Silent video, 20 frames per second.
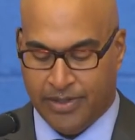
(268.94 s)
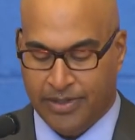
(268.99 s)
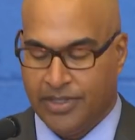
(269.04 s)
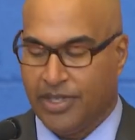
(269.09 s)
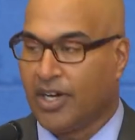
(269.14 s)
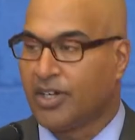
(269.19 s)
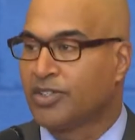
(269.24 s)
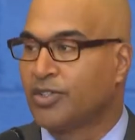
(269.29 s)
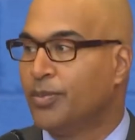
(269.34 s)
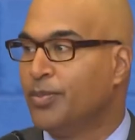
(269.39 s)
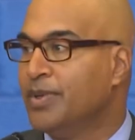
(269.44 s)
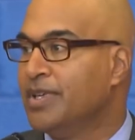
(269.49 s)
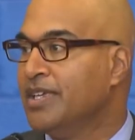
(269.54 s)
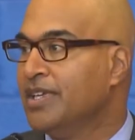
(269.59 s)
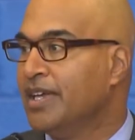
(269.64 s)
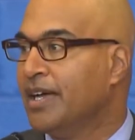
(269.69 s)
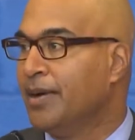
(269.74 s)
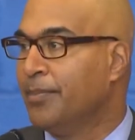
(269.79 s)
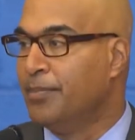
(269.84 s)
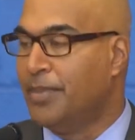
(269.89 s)
Dr.
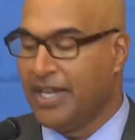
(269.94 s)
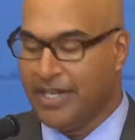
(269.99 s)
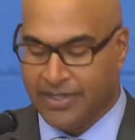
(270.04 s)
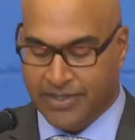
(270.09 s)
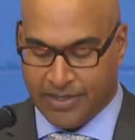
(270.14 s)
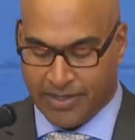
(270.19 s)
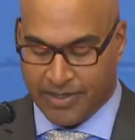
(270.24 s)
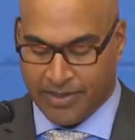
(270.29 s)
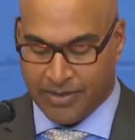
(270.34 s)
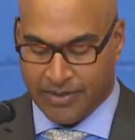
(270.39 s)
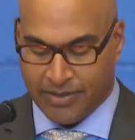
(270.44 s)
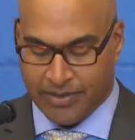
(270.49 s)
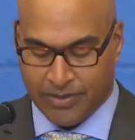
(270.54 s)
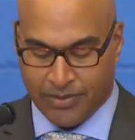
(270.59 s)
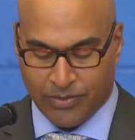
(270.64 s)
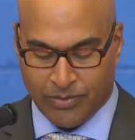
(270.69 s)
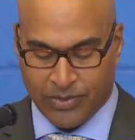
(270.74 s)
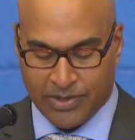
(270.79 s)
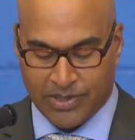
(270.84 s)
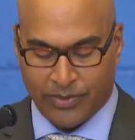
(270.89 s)
B. Ambedkar
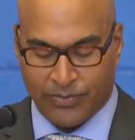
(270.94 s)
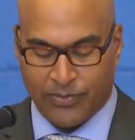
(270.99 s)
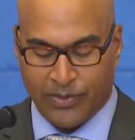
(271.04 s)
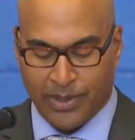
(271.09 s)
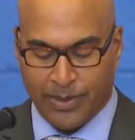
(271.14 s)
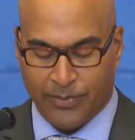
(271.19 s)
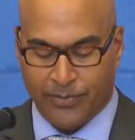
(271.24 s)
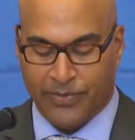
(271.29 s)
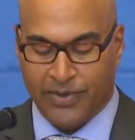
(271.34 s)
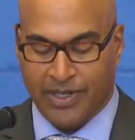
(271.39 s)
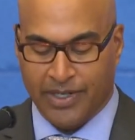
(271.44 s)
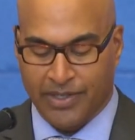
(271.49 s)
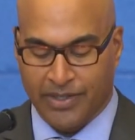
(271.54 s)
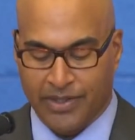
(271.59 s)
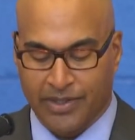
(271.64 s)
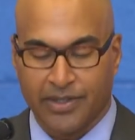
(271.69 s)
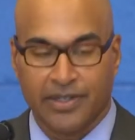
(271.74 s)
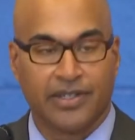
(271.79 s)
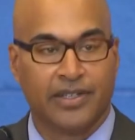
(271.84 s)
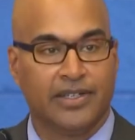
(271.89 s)
was a freedom
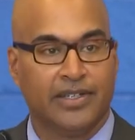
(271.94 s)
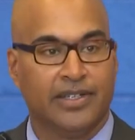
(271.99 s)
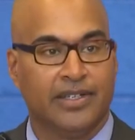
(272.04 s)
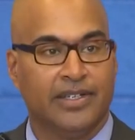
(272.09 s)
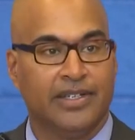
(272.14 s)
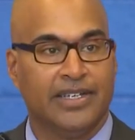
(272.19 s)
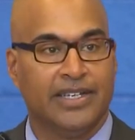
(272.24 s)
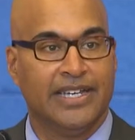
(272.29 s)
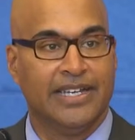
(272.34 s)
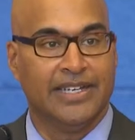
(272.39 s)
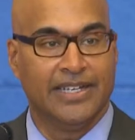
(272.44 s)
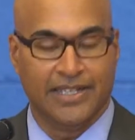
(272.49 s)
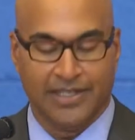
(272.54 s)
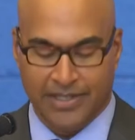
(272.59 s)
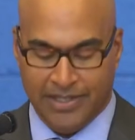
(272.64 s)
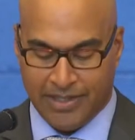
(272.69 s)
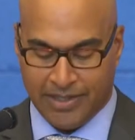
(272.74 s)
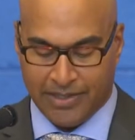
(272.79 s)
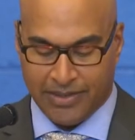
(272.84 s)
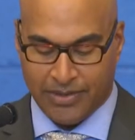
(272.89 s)
fighter in
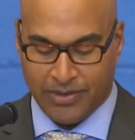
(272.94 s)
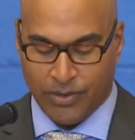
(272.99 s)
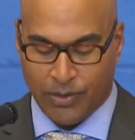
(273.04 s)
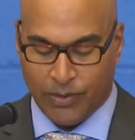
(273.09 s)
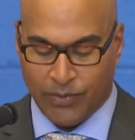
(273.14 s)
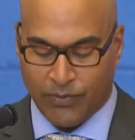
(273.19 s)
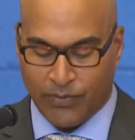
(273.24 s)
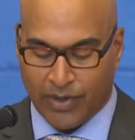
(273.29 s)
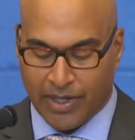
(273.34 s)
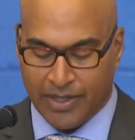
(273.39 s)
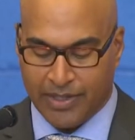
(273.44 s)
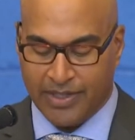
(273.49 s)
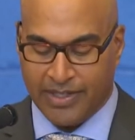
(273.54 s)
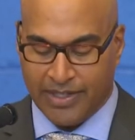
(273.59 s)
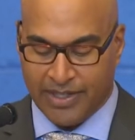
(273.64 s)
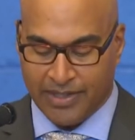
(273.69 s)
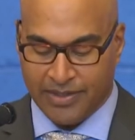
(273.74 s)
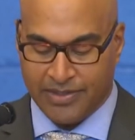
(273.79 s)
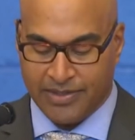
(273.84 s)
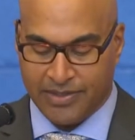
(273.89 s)
India who fought
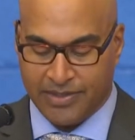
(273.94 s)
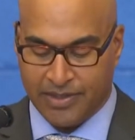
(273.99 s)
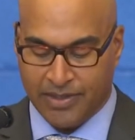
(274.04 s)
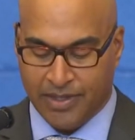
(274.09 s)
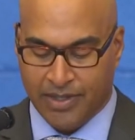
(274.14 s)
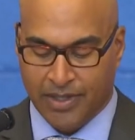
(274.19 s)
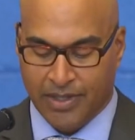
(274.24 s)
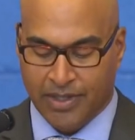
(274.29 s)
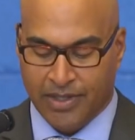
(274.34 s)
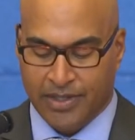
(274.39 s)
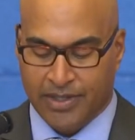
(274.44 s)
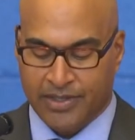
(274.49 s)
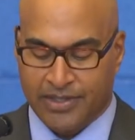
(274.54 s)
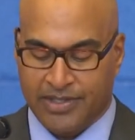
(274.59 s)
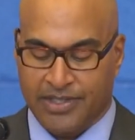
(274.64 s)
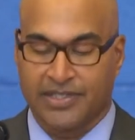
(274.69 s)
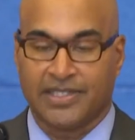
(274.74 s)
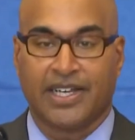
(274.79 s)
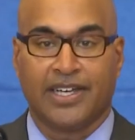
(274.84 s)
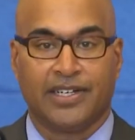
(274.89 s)
against
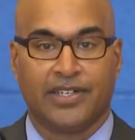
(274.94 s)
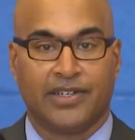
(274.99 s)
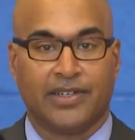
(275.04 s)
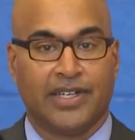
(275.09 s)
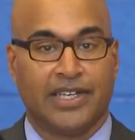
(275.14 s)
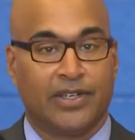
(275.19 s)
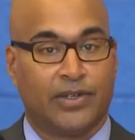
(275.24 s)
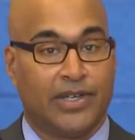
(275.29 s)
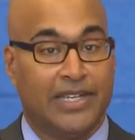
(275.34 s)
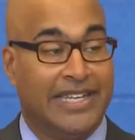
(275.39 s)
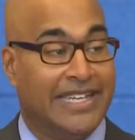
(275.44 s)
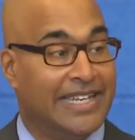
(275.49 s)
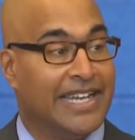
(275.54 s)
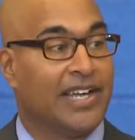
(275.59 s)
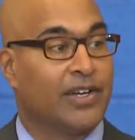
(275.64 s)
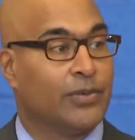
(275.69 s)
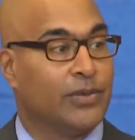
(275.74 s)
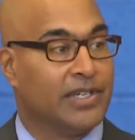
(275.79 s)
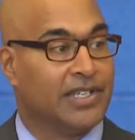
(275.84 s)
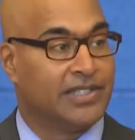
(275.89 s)
societal
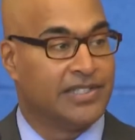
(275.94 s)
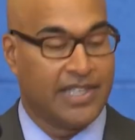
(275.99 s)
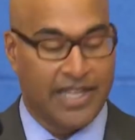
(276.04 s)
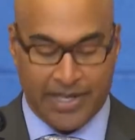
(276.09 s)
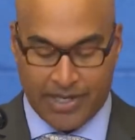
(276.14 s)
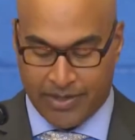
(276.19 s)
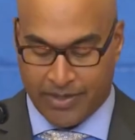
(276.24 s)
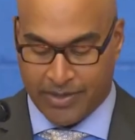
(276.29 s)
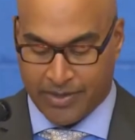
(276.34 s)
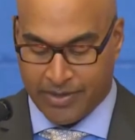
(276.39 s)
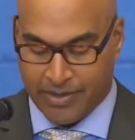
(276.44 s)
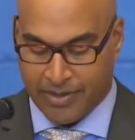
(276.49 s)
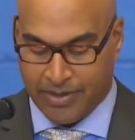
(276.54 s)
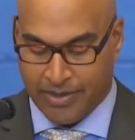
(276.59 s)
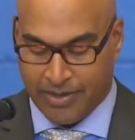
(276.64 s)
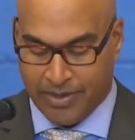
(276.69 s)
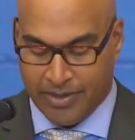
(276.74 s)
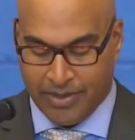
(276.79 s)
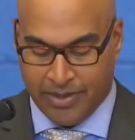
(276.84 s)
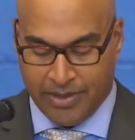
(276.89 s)
inequities there
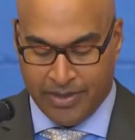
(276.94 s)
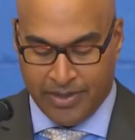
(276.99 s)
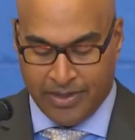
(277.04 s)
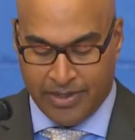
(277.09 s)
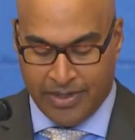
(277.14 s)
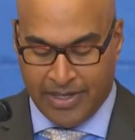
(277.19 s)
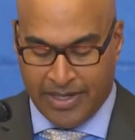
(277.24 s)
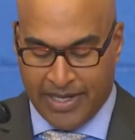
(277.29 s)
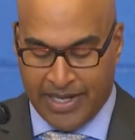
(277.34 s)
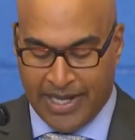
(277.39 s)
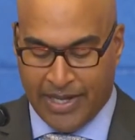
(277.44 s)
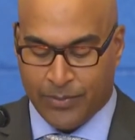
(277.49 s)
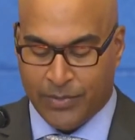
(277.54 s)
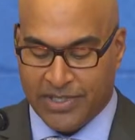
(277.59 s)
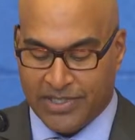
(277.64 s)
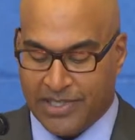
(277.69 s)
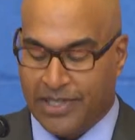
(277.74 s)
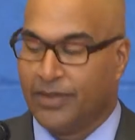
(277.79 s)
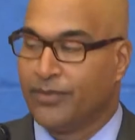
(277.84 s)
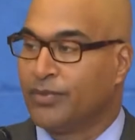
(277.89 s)
and
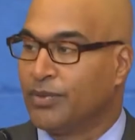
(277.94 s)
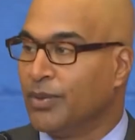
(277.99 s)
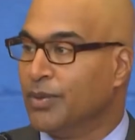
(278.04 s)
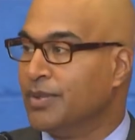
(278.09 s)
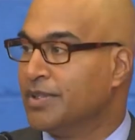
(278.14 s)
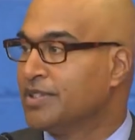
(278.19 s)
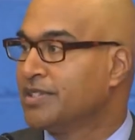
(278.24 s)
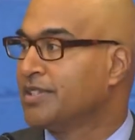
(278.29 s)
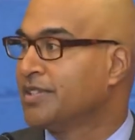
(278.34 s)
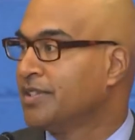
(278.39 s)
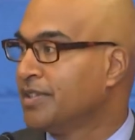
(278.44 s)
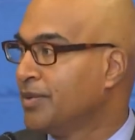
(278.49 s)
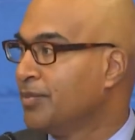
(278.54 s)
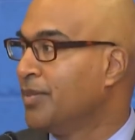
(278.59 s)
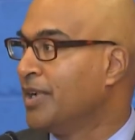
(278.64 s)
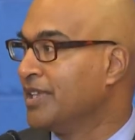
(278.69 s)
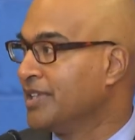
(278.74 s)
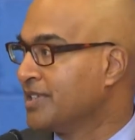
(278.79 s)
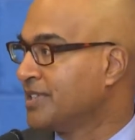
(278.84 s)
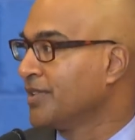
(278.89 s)
was influenced
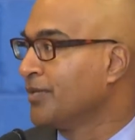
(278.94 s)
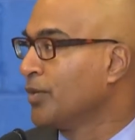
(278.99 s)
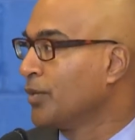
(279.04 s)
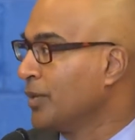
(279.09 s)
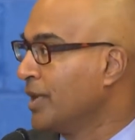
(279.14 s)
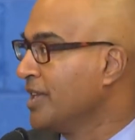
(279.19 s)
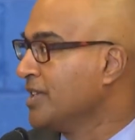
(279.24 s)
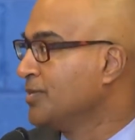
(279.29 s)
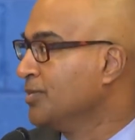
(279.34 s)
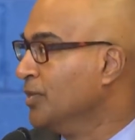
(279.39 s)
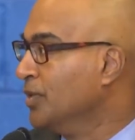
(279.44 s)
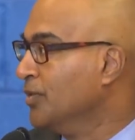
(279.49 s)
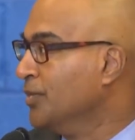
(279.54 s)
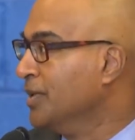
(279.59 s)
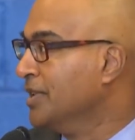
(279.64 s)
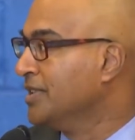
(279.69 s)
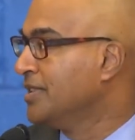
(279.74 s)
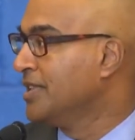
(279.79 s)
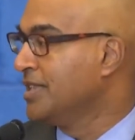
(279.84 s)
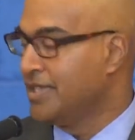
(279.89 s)
by the civil rights
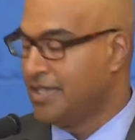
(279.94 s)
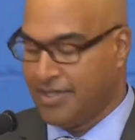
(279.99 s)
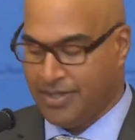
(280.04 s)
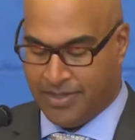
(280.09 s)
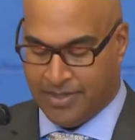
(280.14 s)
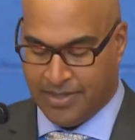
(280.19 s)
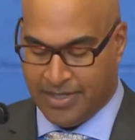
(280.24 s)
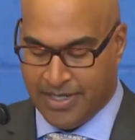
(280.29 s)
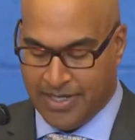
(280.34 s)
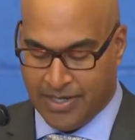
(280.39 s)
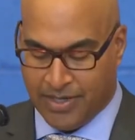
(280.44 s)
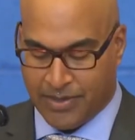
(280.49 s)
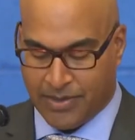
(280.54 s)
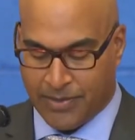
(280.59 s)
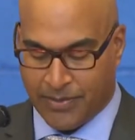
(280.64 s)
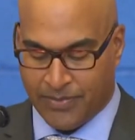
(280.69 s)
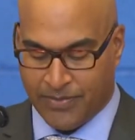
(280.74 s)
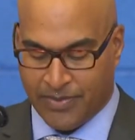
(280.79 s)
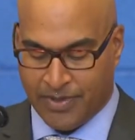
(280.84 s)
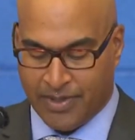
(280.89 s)
movement
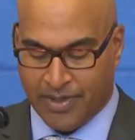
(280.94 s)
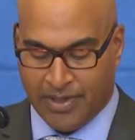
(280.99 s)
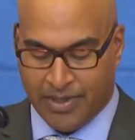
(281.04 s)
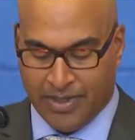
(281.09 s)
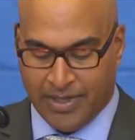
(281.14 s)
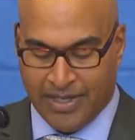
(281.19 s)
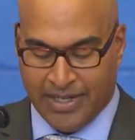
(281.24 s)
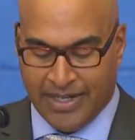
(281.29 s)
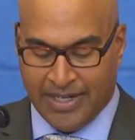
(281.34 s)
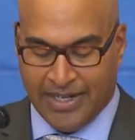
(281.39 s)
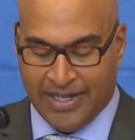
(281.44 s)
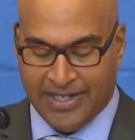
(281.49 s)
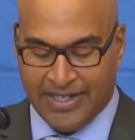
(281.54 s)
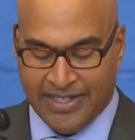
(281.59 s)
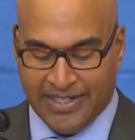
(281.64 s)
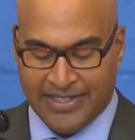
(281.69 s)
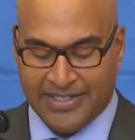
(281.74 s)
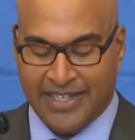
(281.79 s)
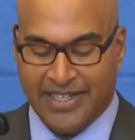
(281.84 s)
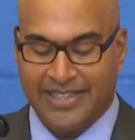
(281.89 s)
here. And
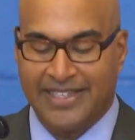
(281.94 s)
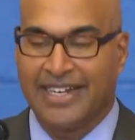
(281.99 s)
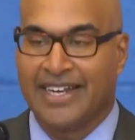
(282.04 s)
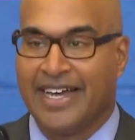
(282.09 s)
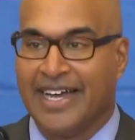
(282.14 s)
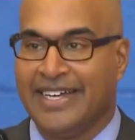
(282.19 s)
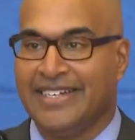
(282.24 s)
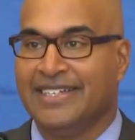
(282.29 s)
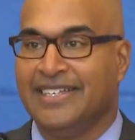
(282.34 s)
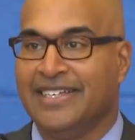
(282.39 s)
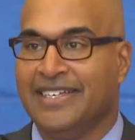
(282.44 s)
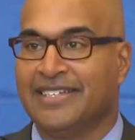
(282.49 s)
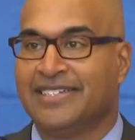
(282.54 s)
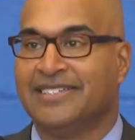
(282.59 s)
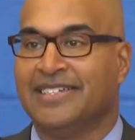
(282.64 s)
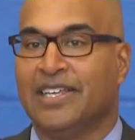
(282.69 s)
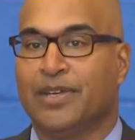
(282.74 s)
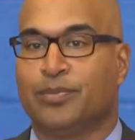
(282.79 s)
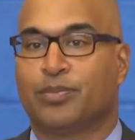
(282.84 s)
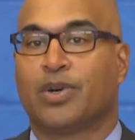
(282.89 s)
he said that
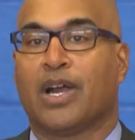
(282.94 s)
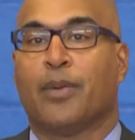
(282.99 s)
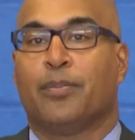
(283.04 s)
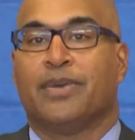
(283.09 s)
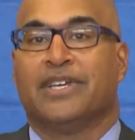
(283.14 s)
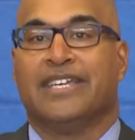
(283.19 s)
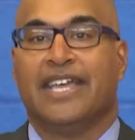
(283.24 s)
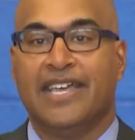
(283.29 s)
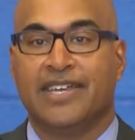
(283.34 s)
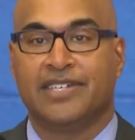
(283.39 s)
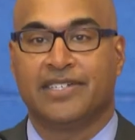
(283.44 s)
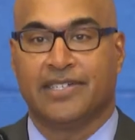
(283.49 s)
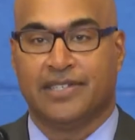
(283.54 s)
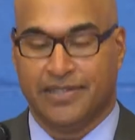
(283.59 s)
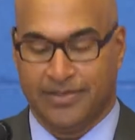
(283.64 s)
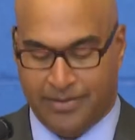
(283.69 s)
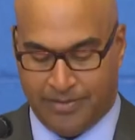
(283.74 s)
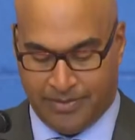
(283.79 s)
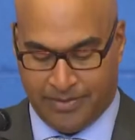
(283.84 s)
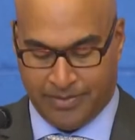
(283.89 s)
ideas need propagation.